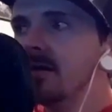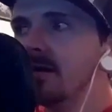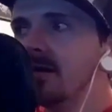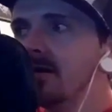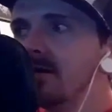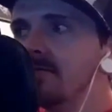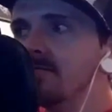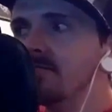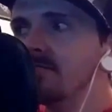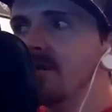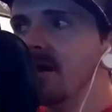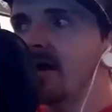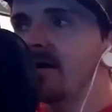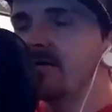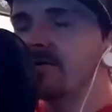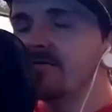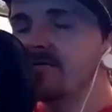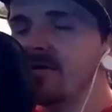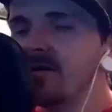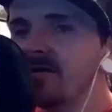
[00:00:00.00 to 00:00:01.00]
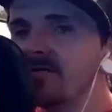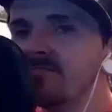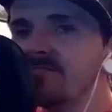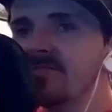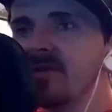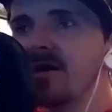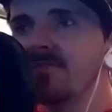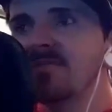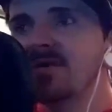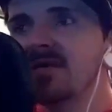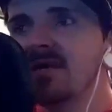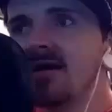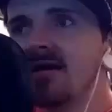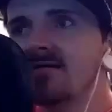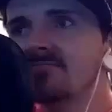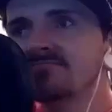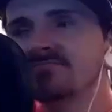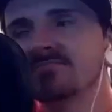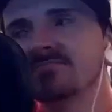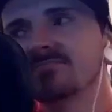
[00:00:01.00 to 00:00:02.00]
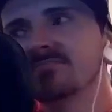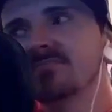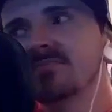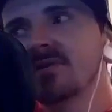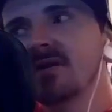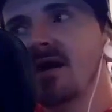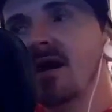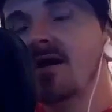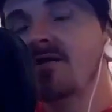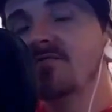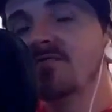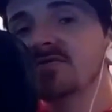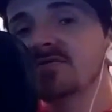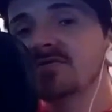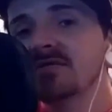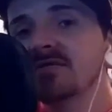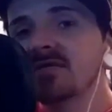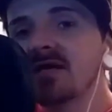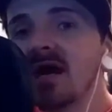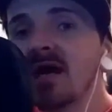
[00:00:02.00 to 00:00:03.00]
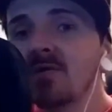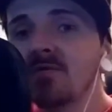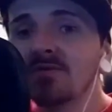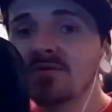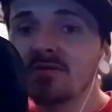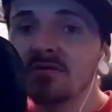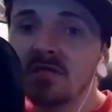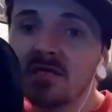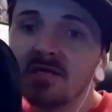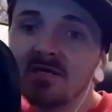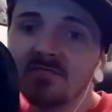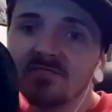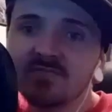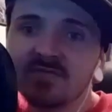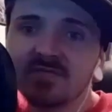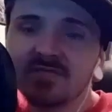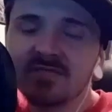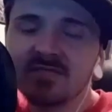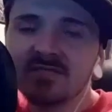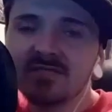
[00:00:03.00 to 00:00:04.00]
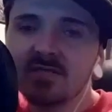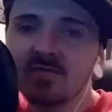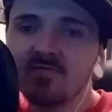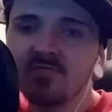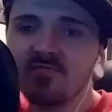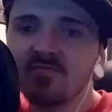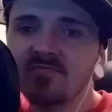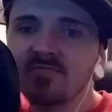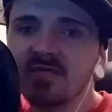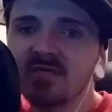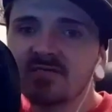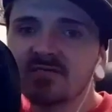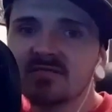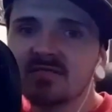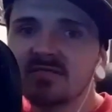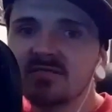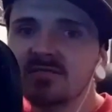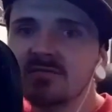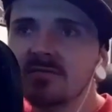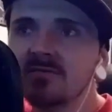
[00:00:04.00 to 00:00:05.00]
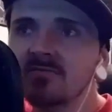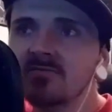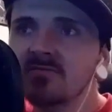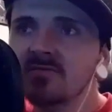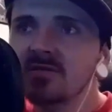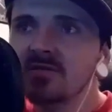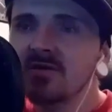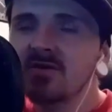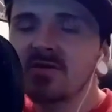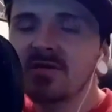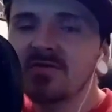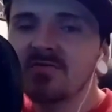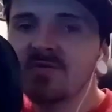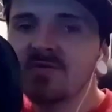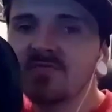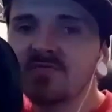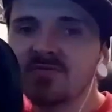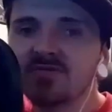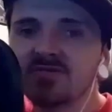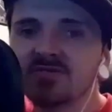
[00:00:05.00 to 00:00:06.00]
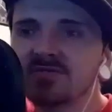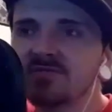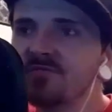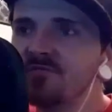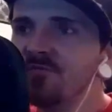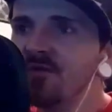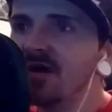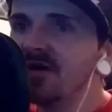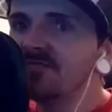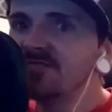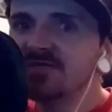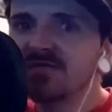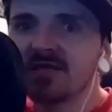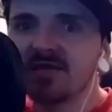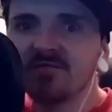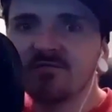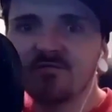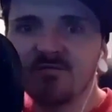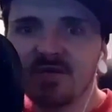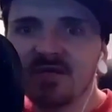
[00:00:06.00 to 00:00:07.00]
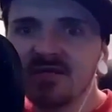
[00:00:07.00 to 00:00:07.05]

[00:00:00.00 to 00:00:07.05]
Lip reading: I mean, obviously, I would love to see something from Destiny 2. Even if it's just a 5-second